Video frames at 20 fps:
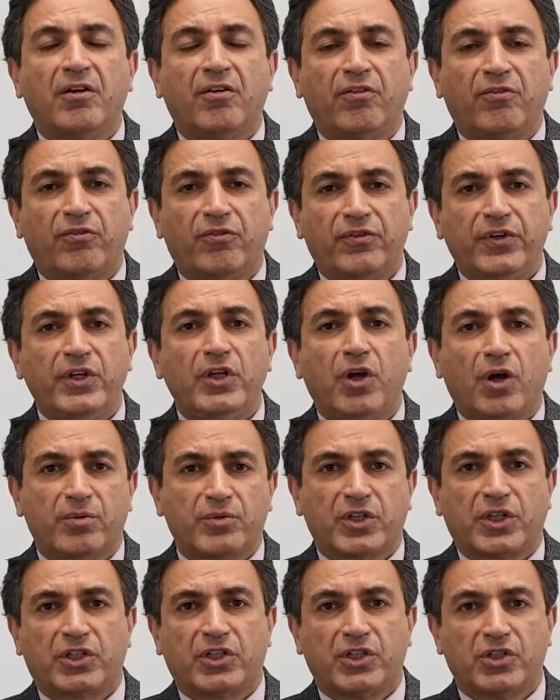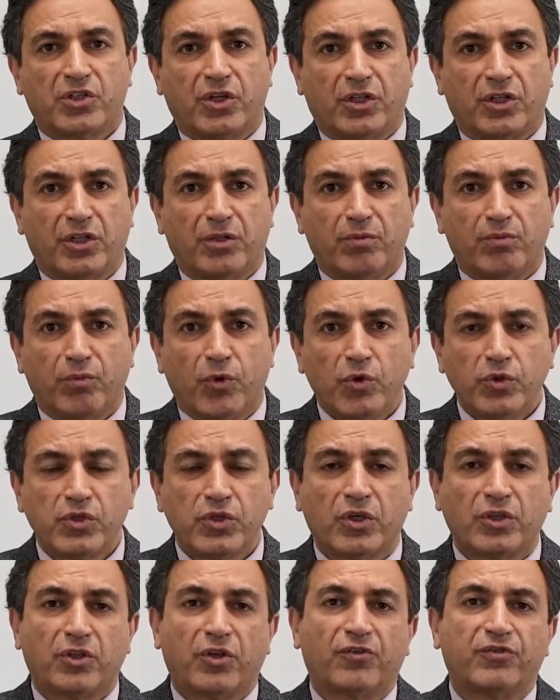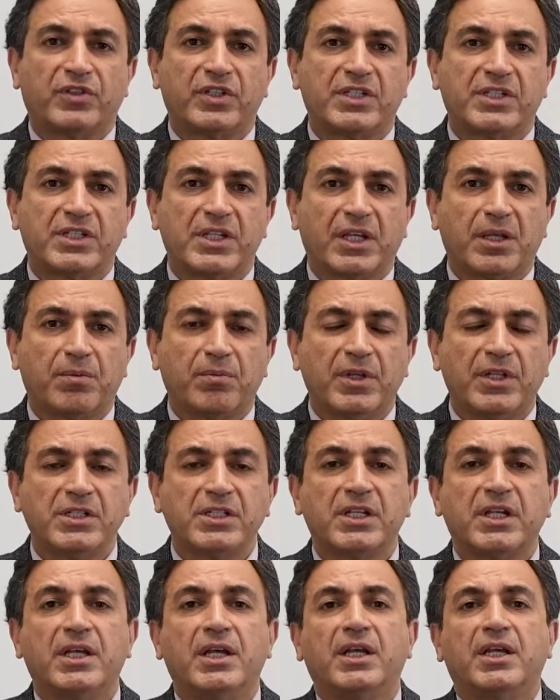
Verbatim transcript: free object design in both sides of these segments